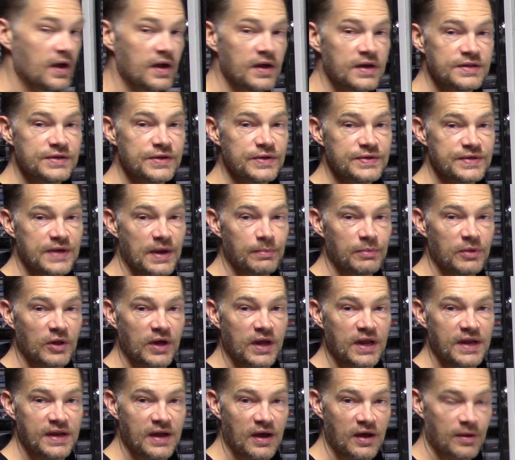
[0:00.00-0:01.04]
So as I'm
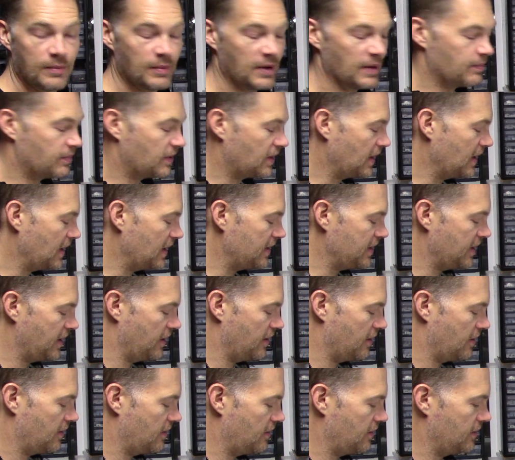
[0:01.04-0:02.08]
looking down at my plan
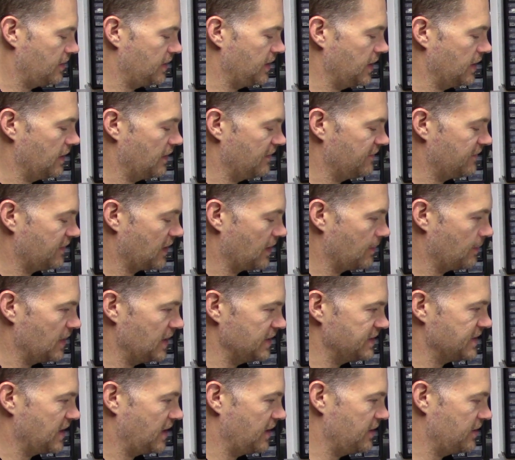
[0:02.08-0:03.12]
here, you know, I've got my
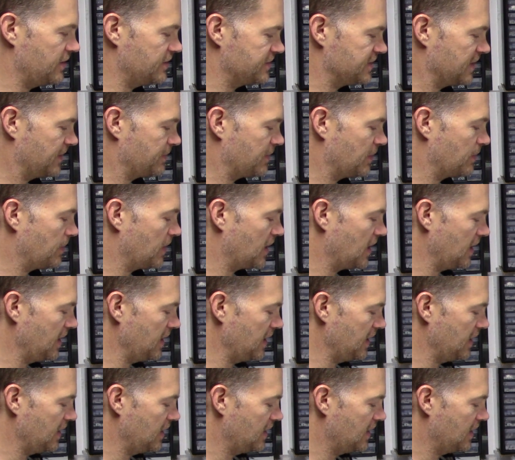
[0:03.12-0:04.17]
TIE interceptor
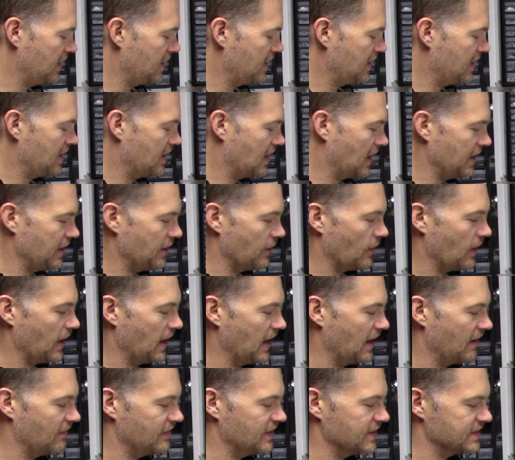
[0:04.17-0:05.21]
body. I know I
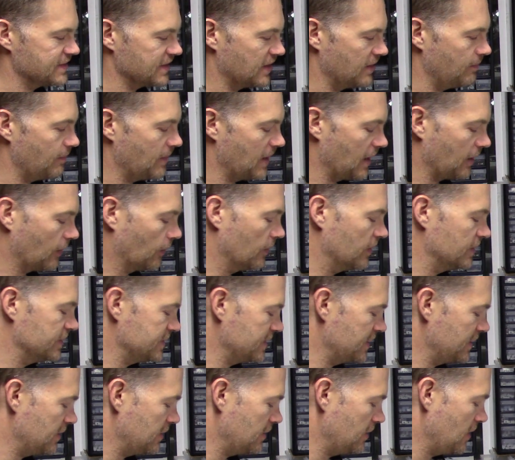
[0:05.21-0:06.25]
have this on backwards
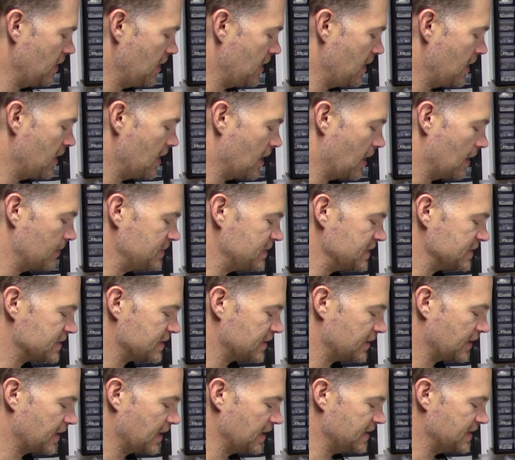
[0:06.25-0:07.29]
here. I'm just
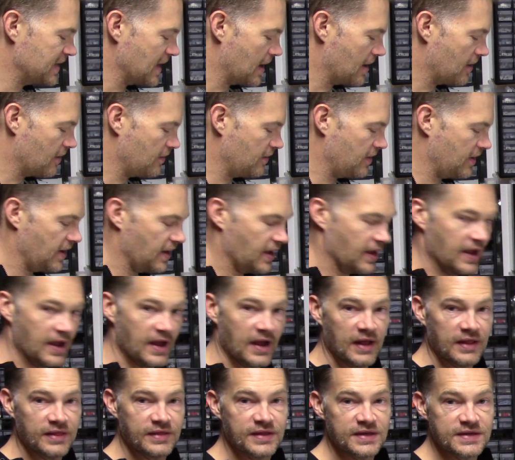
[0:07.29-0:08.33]
looking down
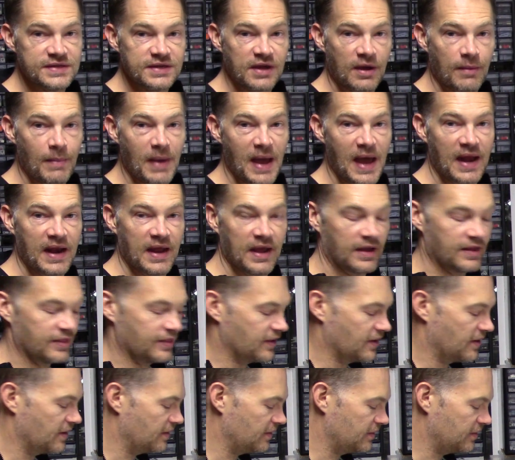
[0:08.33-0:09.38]
at the schematic,
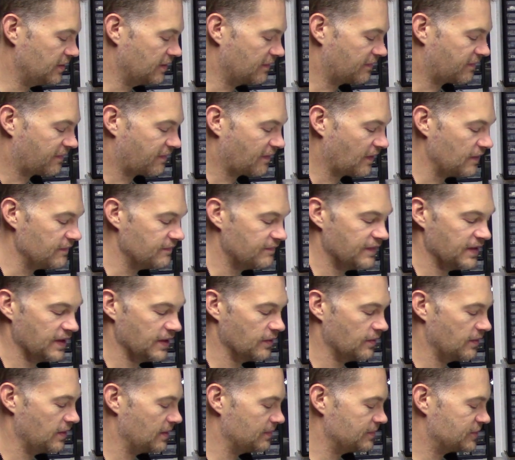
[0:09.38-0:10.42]
the front
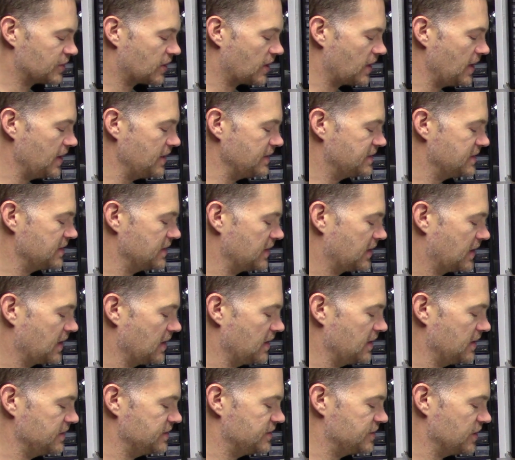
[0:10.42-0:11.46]
view, and I'm trying to
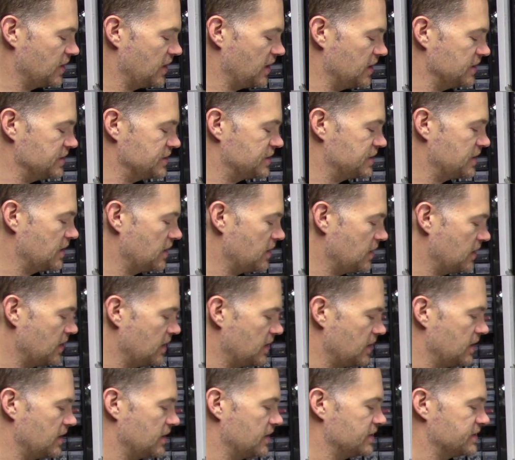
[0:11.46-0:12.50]
kind of judge
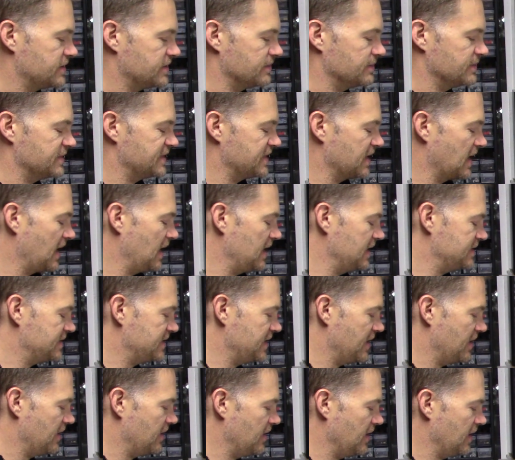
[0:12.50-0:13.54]
some size
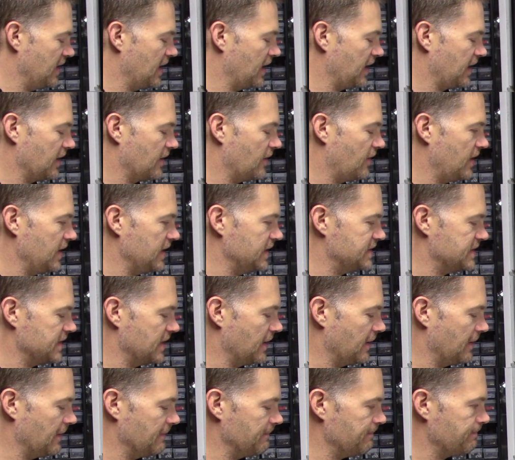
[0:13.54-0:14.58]
here, and I can already
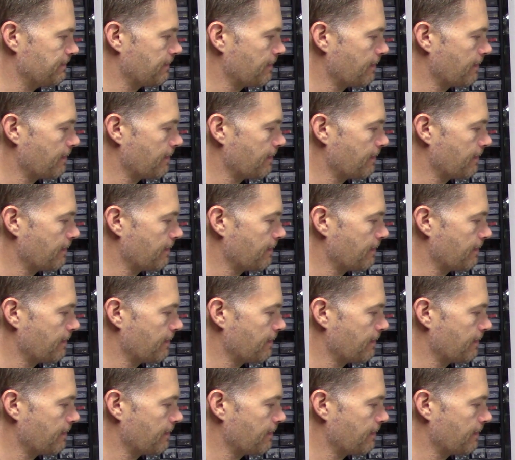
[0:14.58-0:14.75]
tell